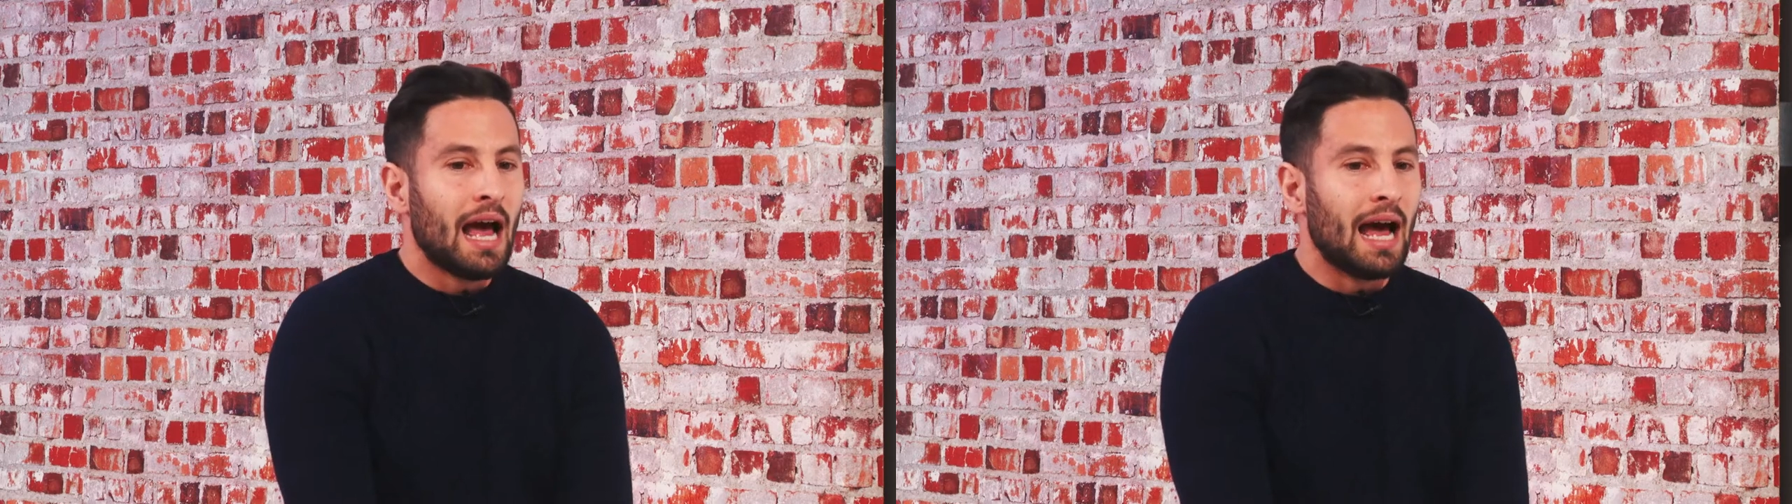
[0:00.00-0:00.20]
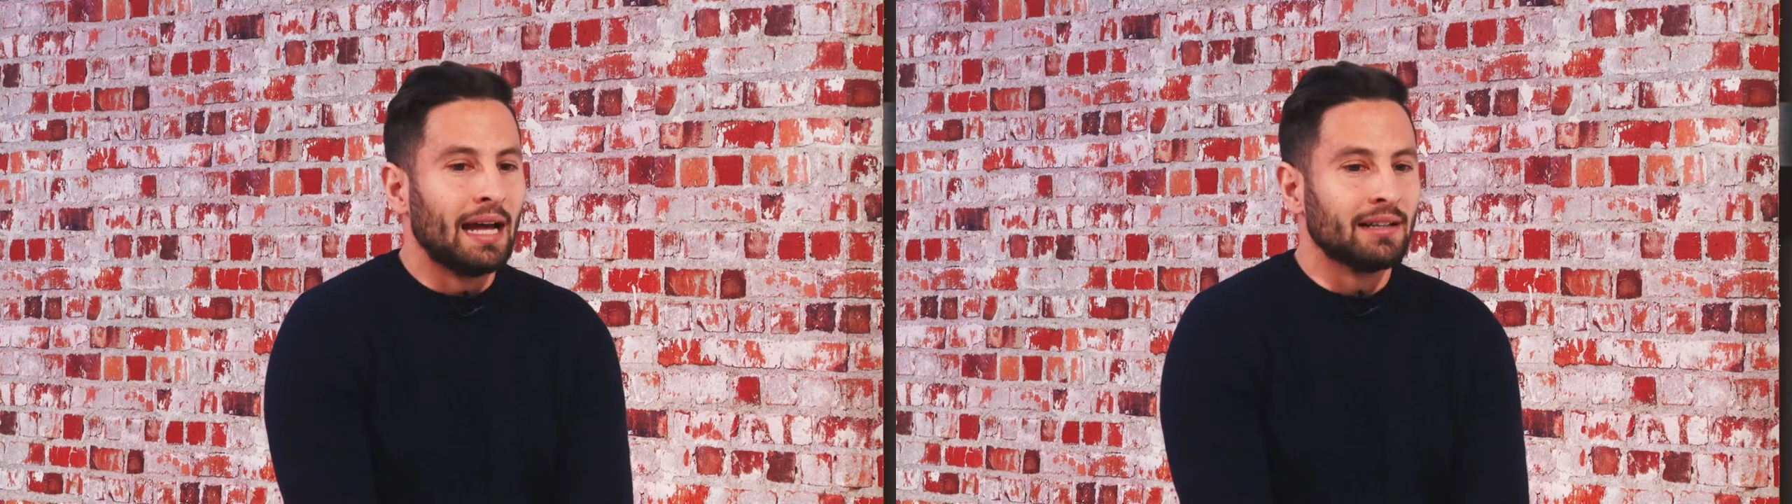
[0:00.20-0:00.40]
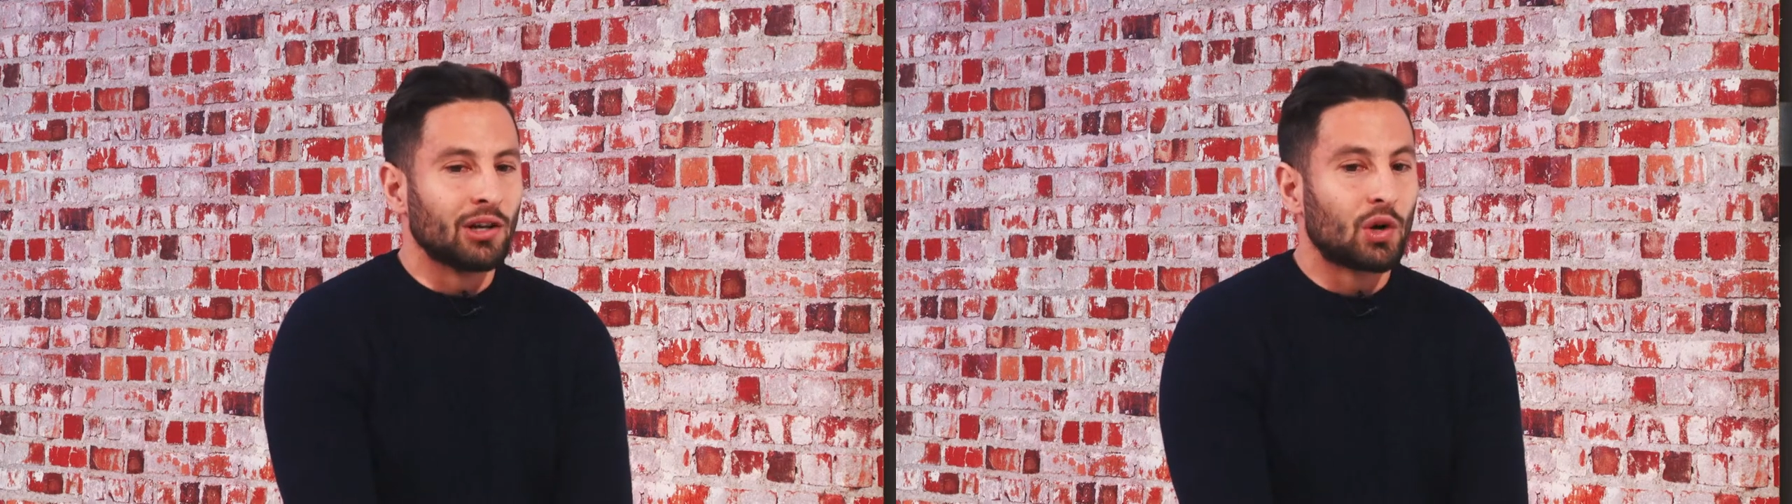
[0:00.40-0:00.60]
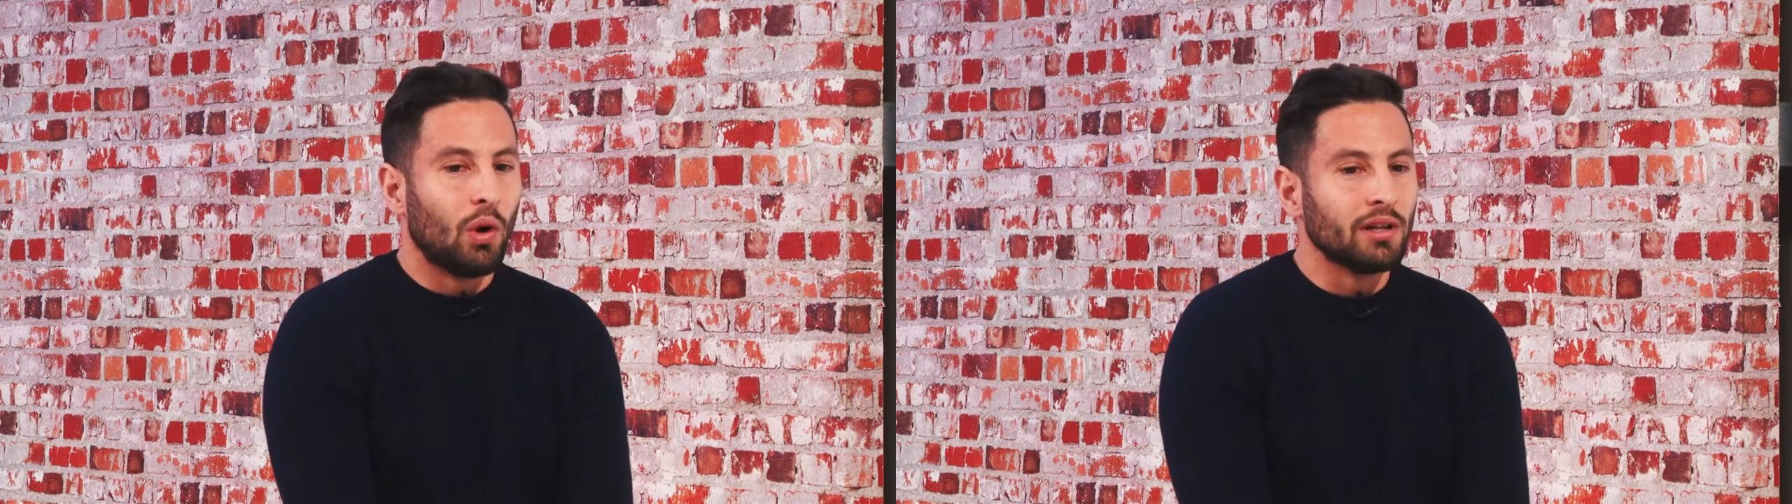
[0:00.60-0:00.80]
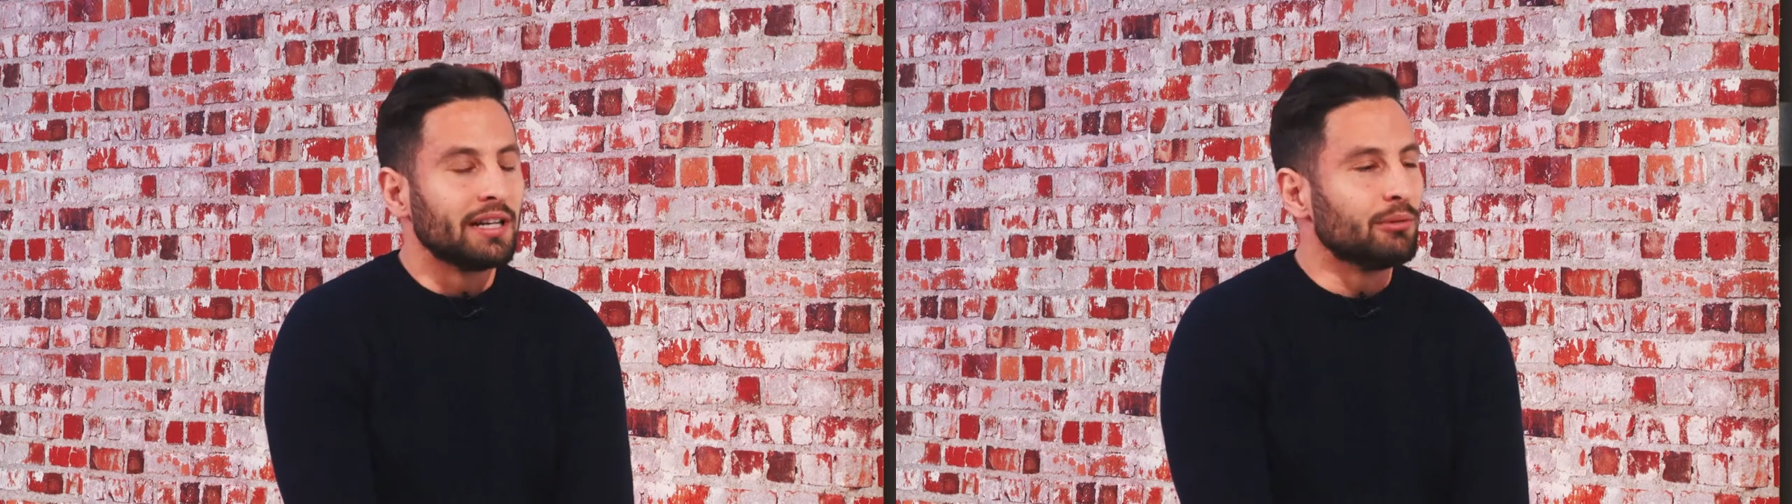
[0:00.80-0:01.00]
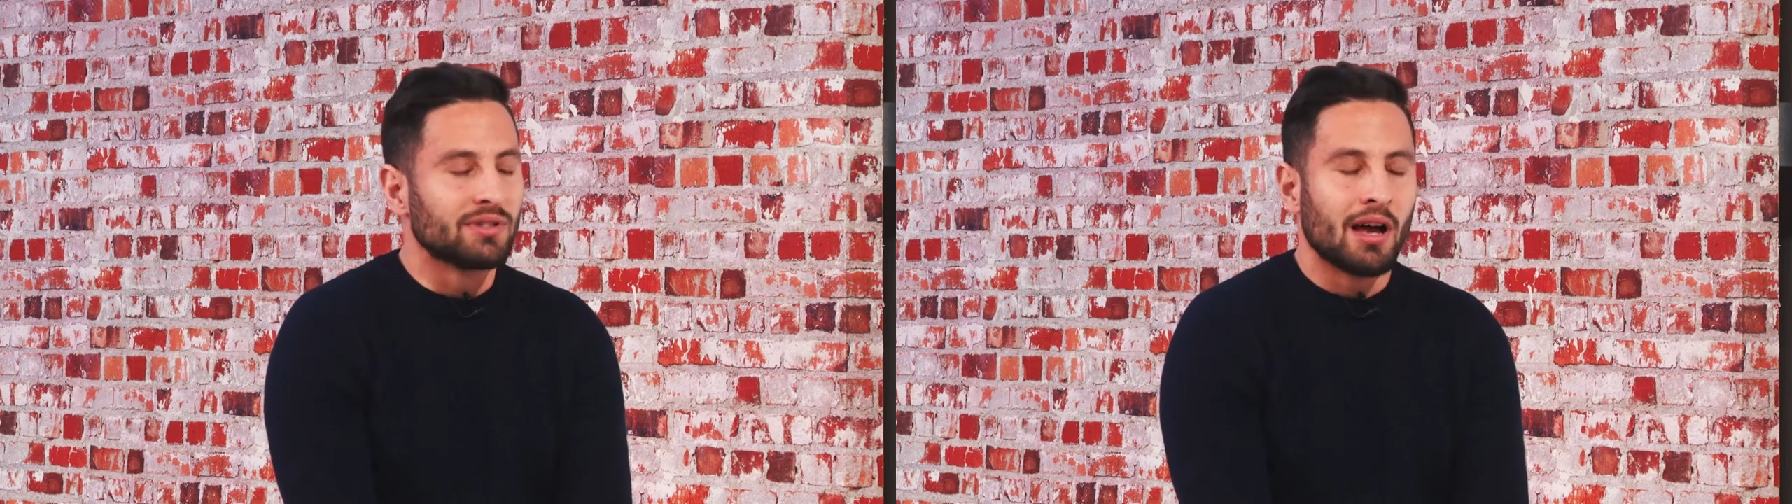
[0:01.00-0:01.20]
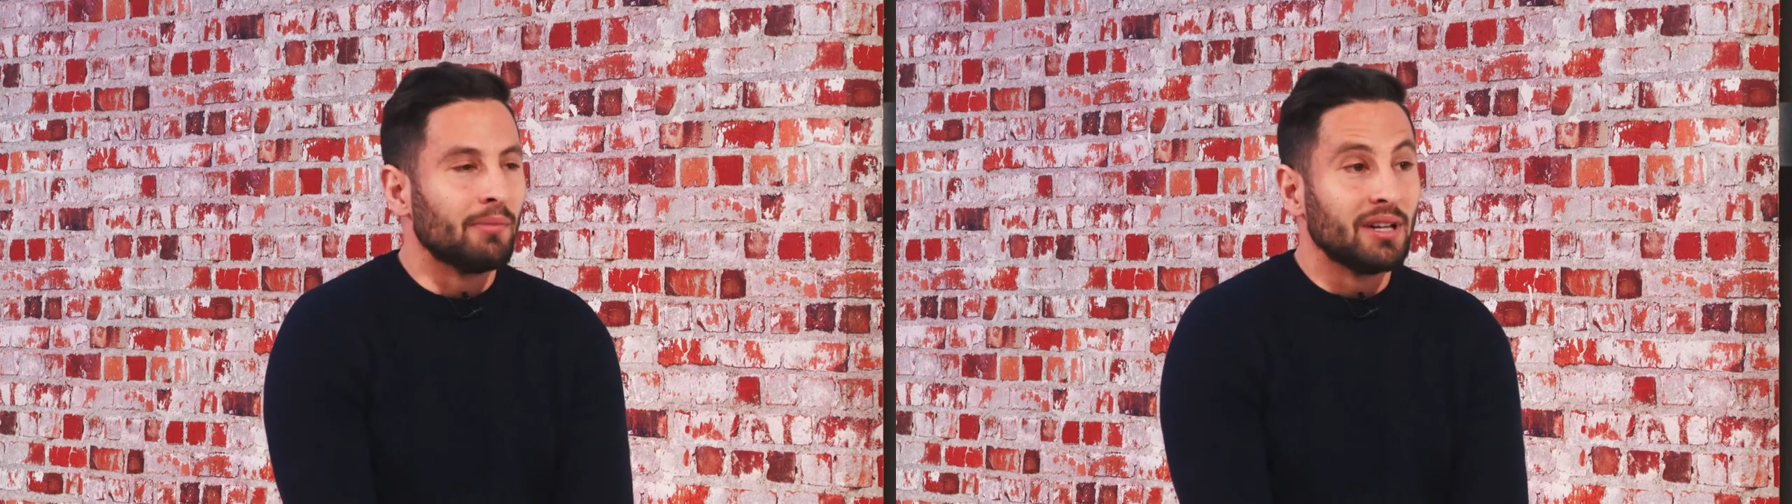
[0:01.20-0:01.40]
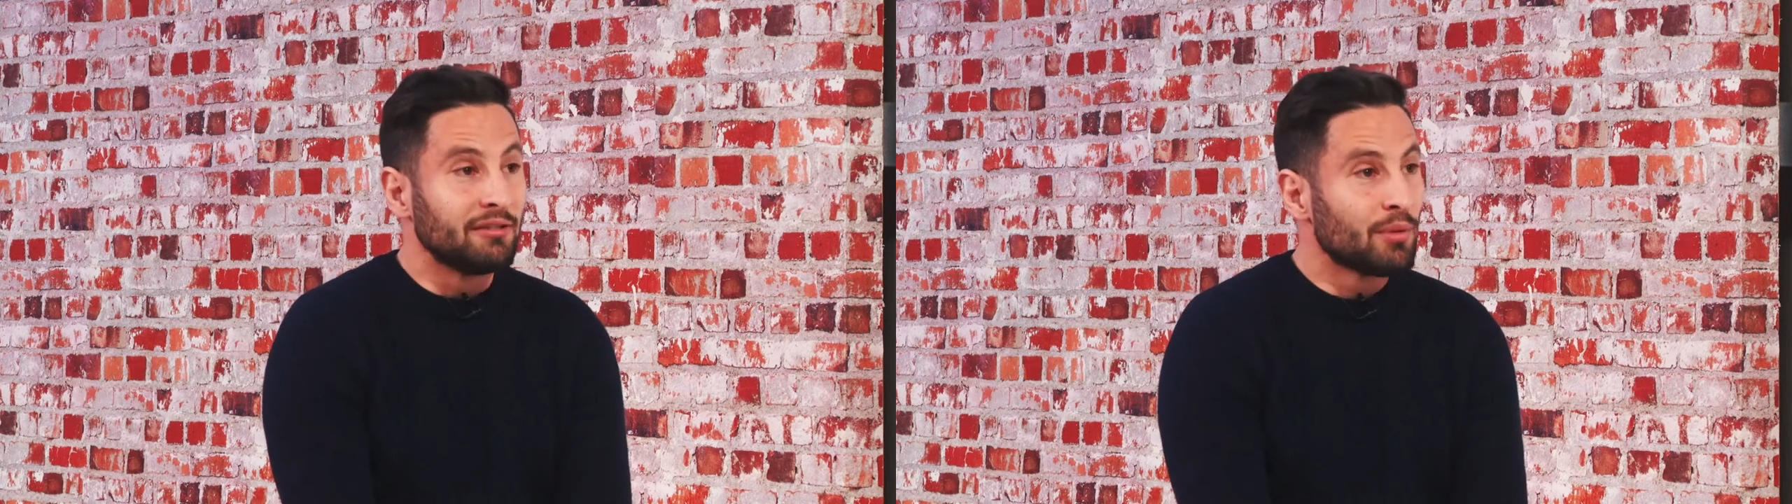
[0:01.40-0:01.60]
and the quality was
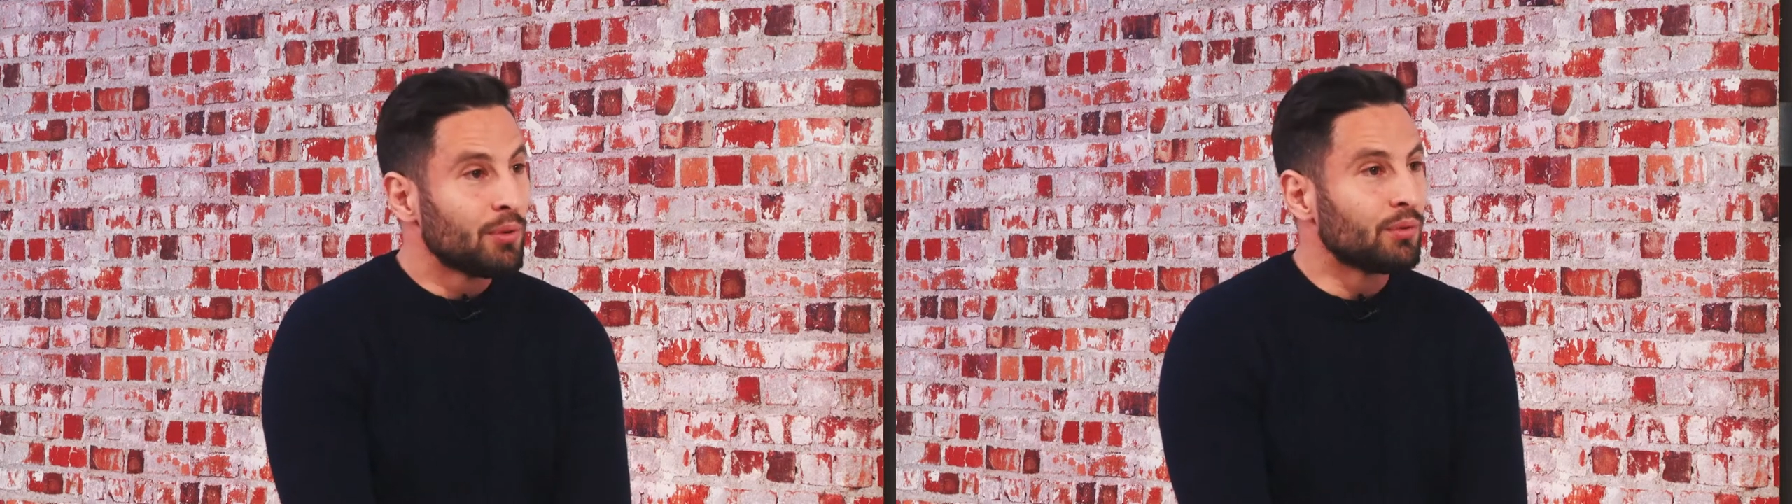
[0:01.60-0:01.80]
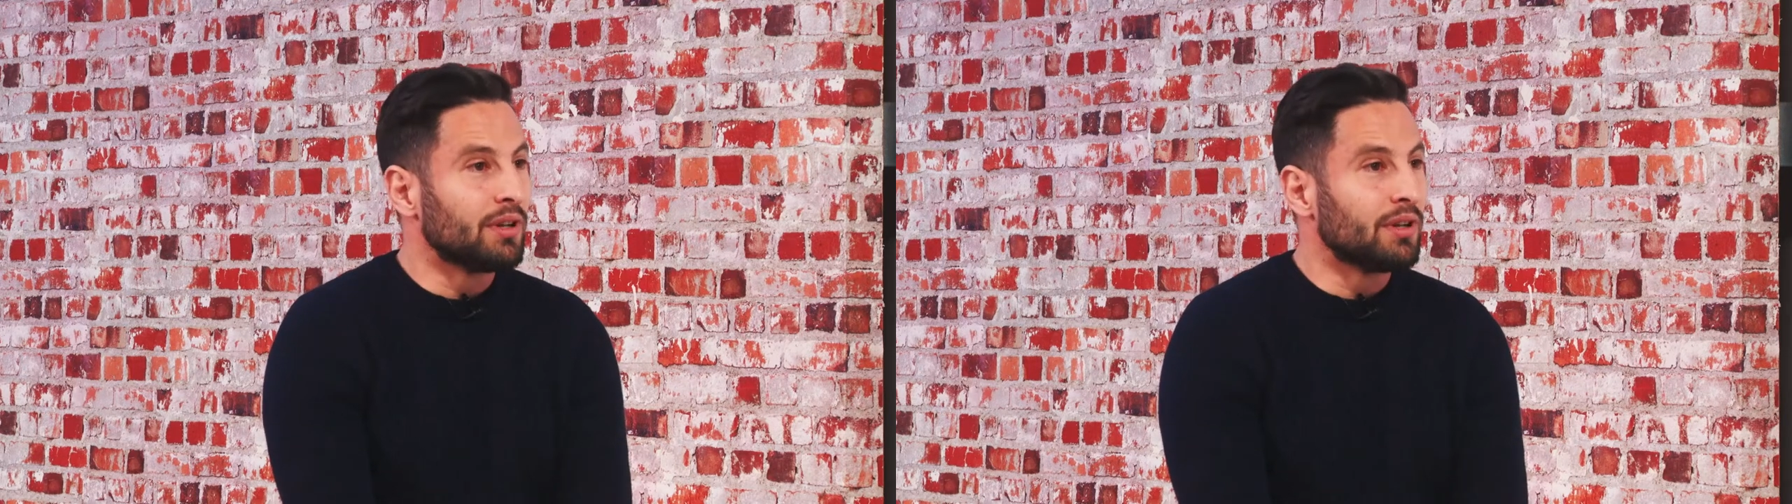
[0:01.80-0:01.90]
unbelievable.